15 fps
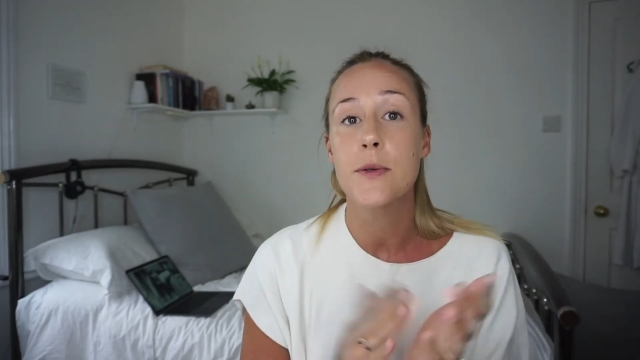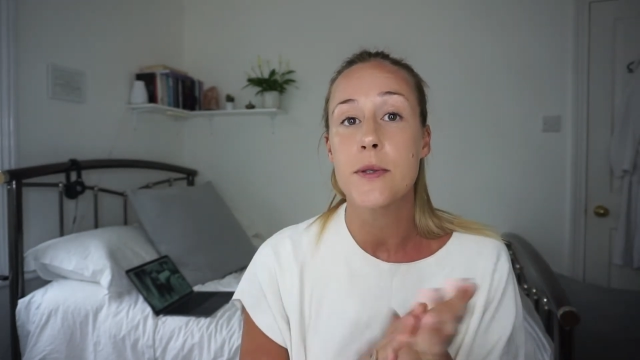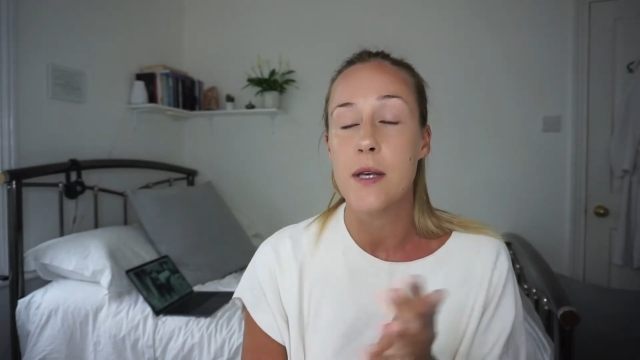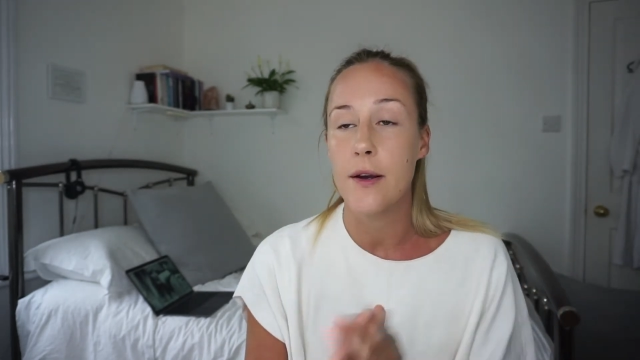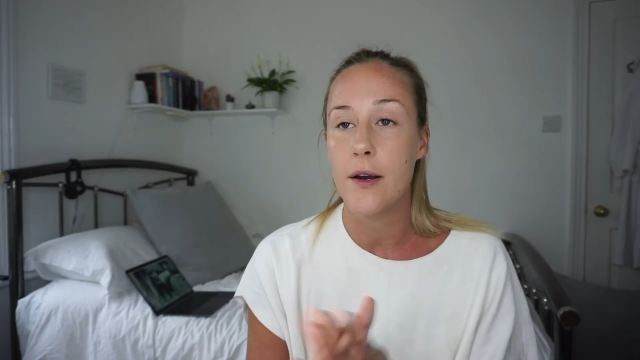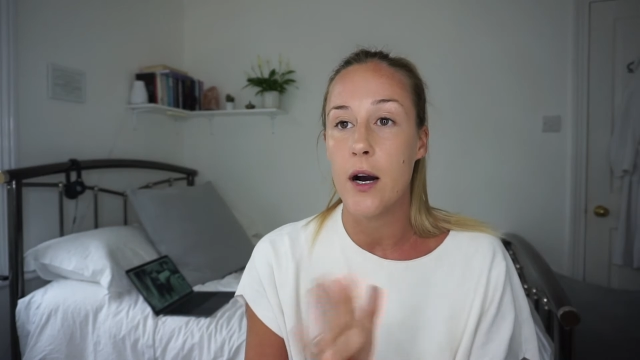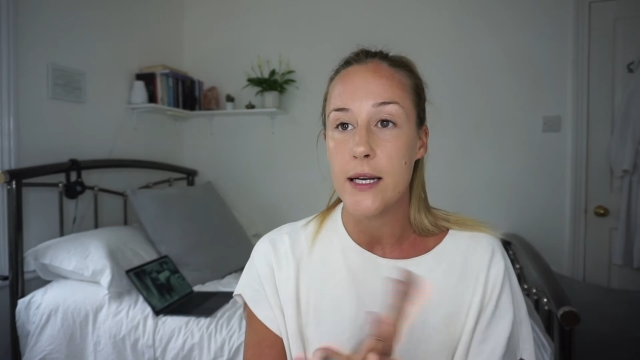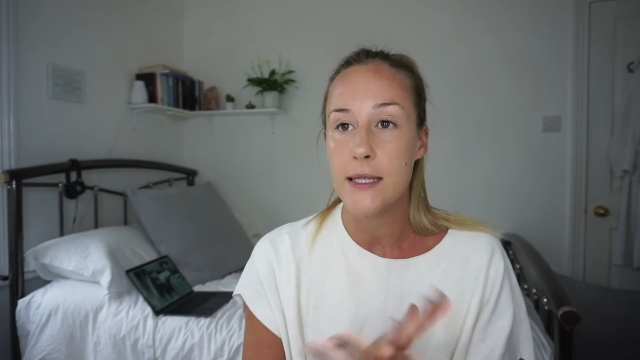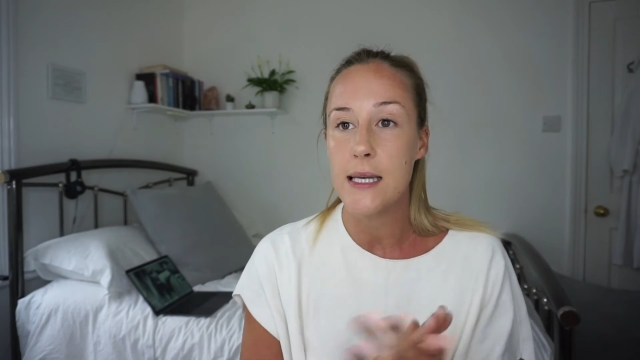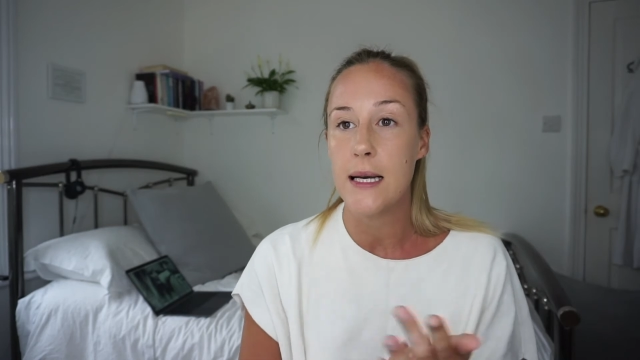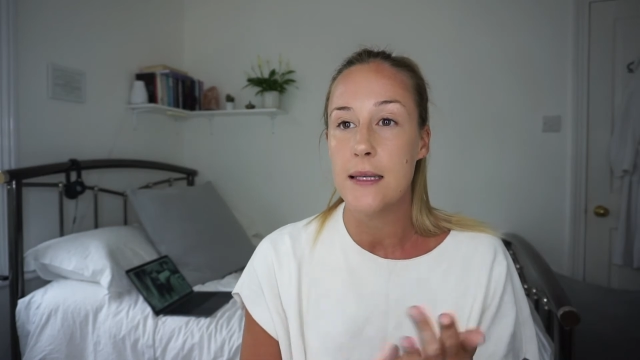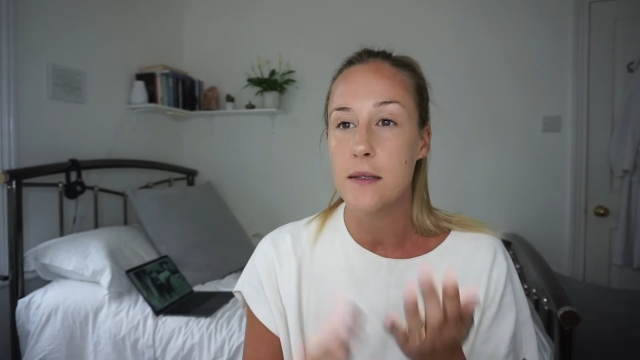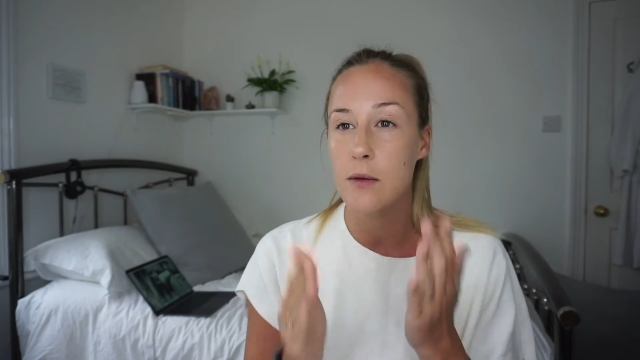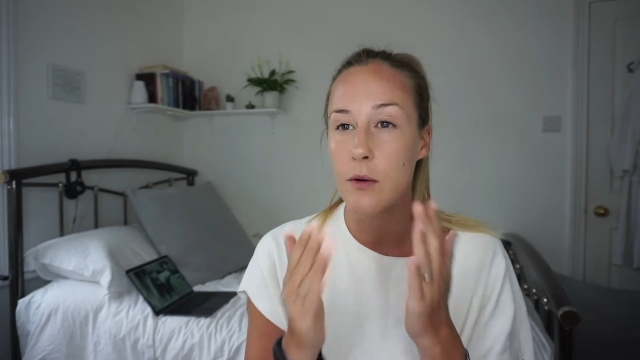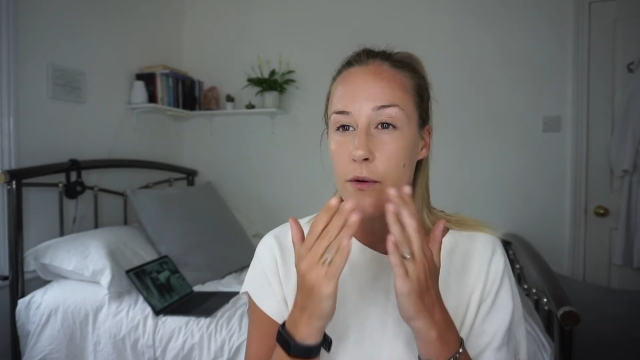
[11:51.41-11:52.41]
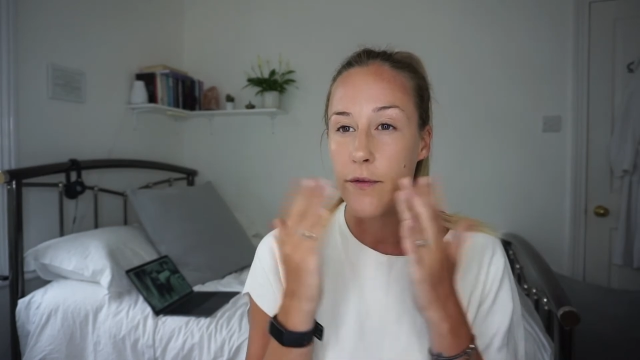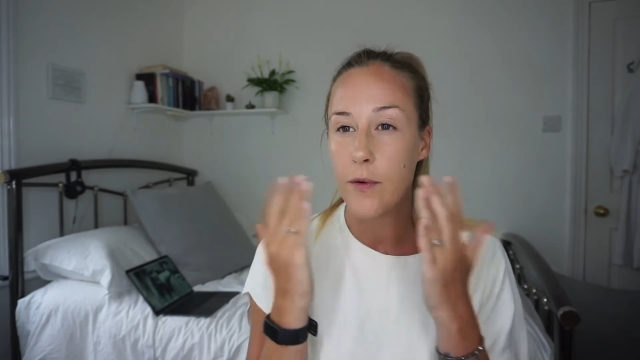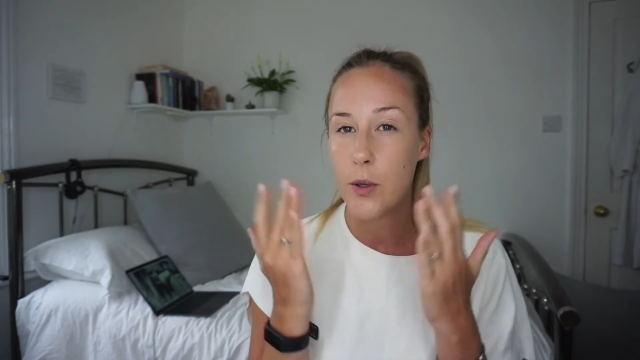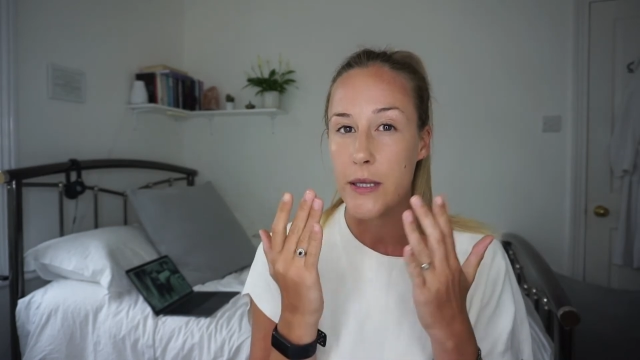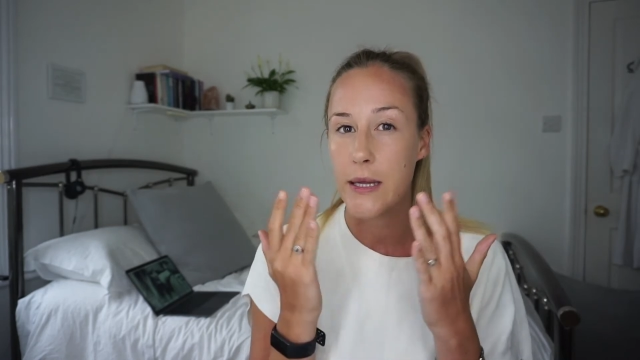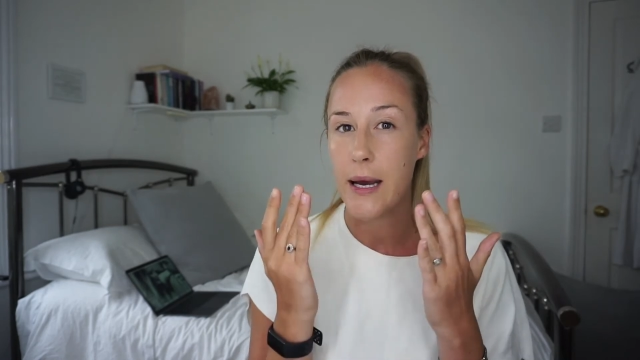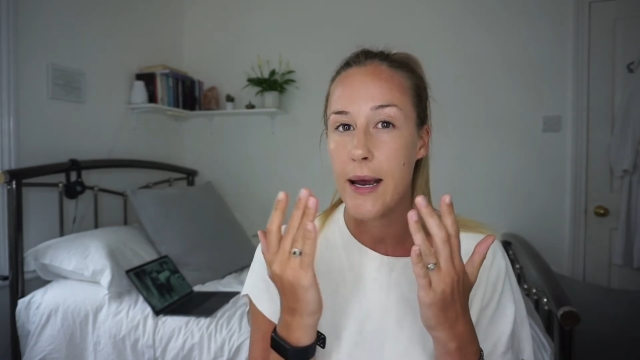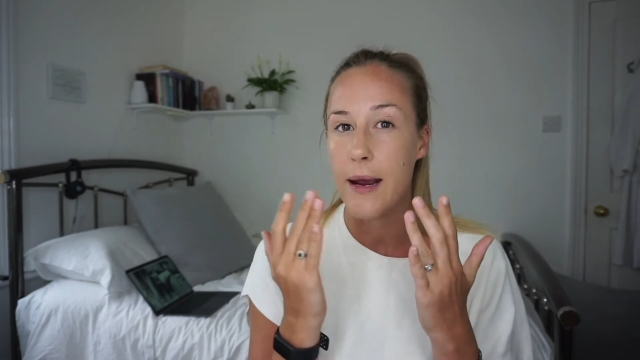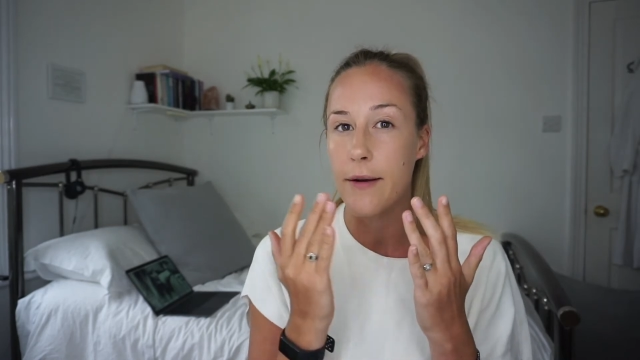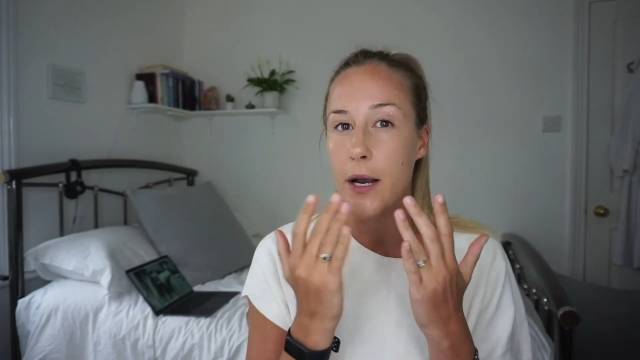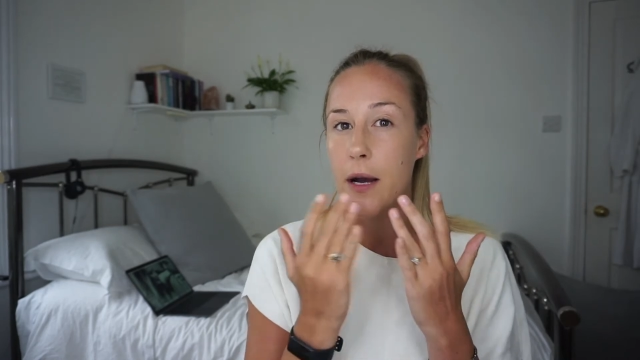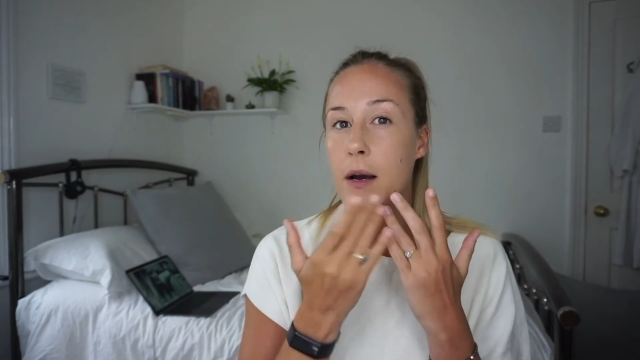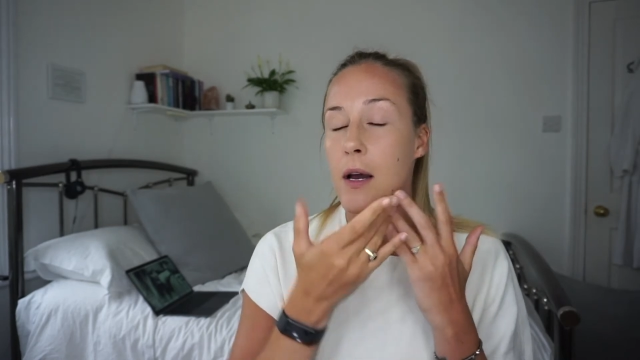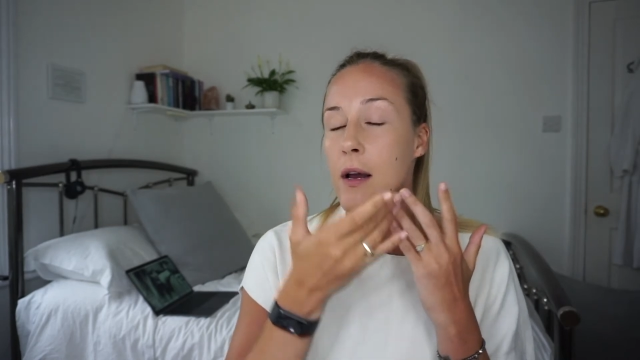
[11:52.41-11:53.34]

So I tend to avoid that area.